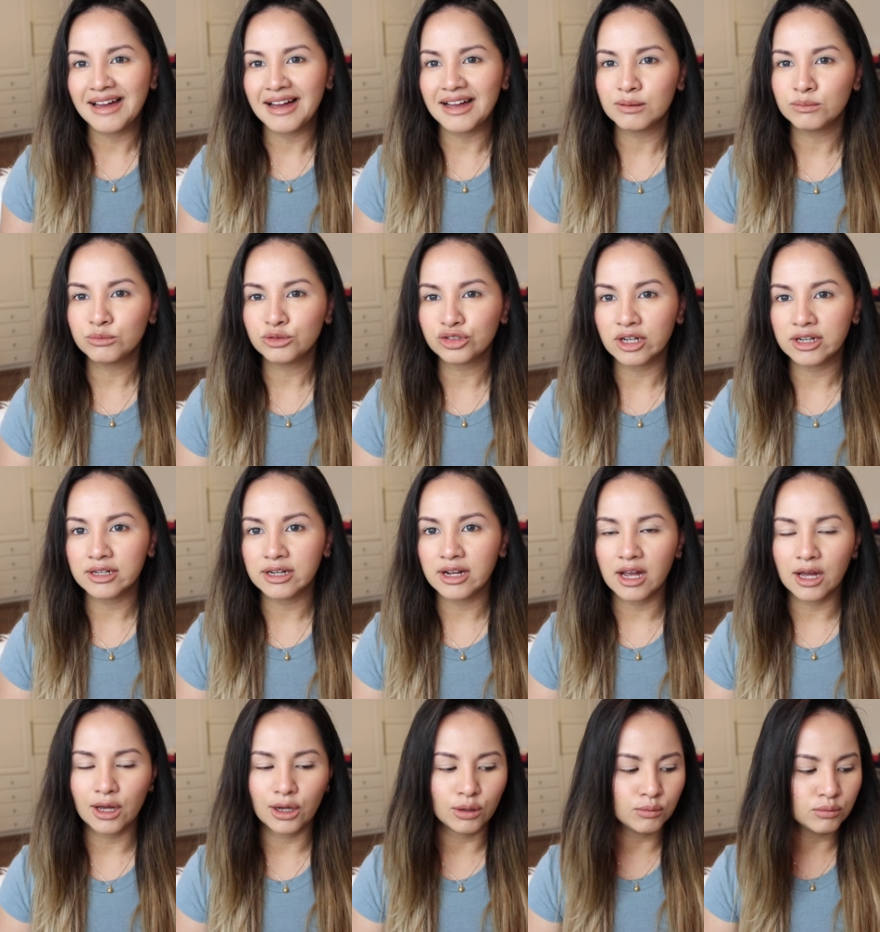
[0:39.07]
I'm trying
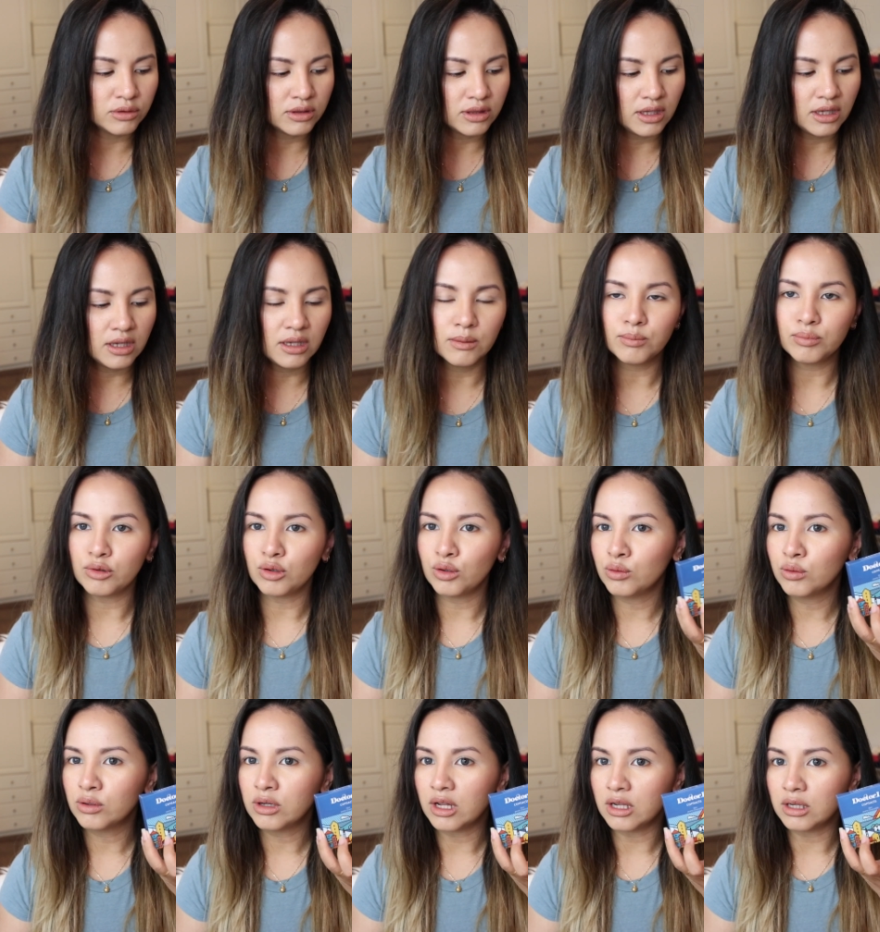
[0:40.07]
out the
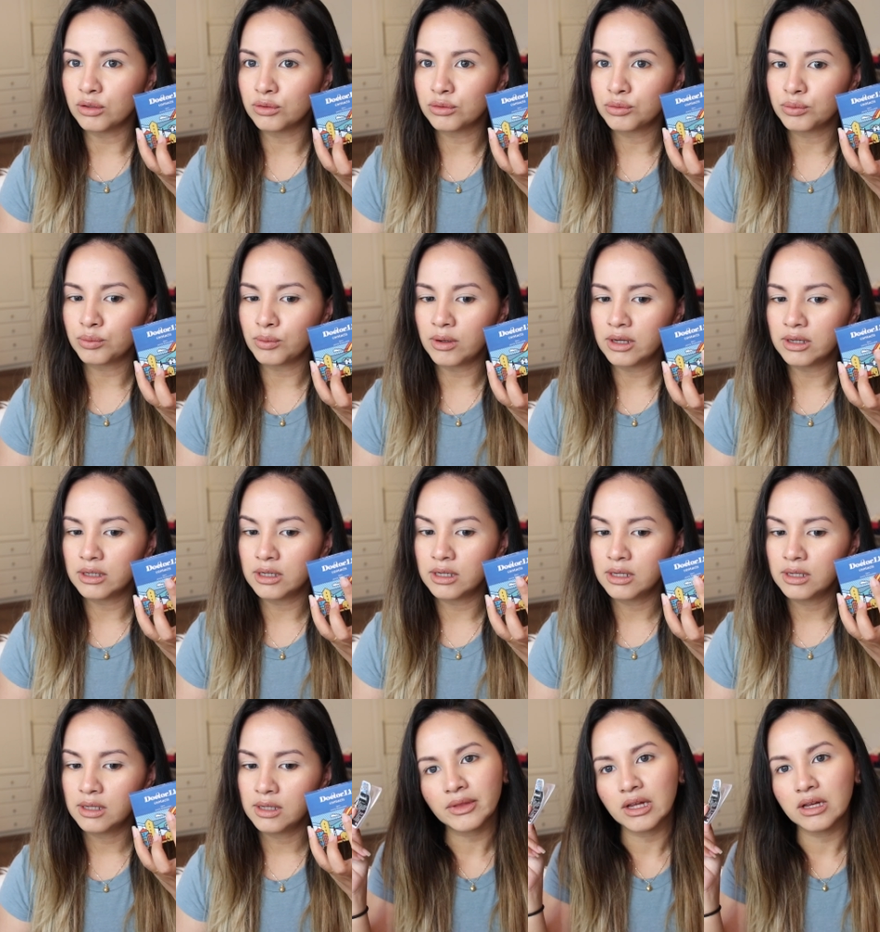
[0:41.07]
blue colored one